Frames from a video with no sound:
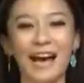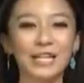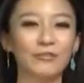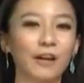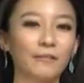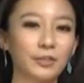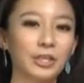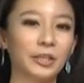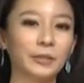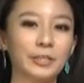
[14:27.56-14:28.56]

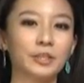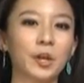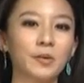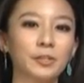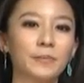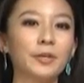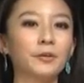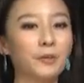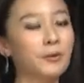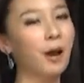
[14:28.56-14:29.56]
iTravelChannel has shown to be a
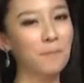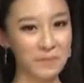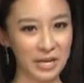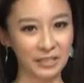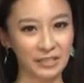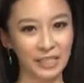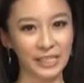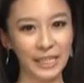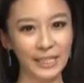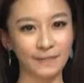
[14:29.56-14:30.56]
new coming,
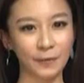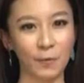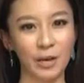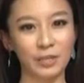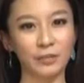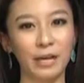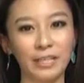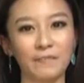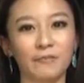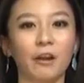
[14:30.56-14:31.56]
successful
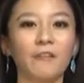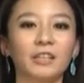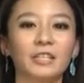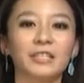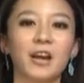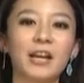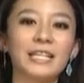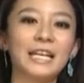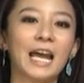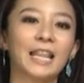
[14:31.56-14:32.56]
interactive traveler's
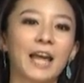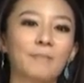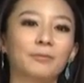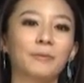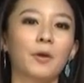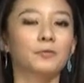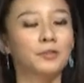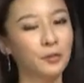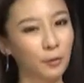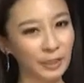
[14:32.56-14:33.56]
guide that promotes
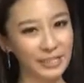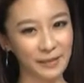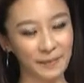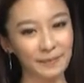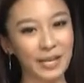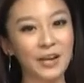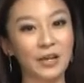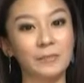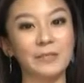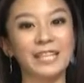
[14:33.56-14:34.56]
tourism,
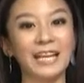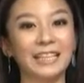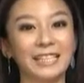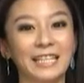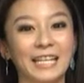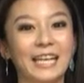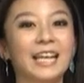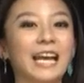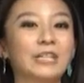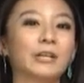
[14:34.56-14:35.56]
hospitality
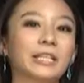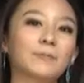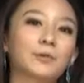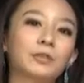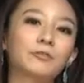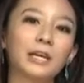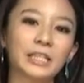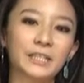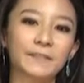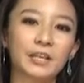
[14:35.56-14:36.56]
and transport
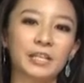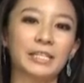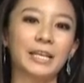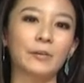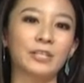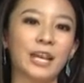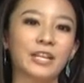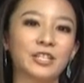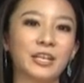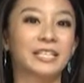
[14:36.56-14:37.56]
transfer in Southeast
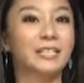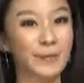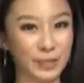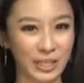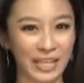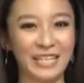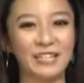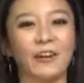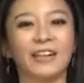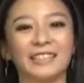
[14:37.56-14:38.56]
Asia, especially in
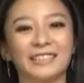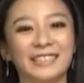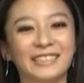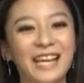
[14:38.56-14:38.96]
Thailand.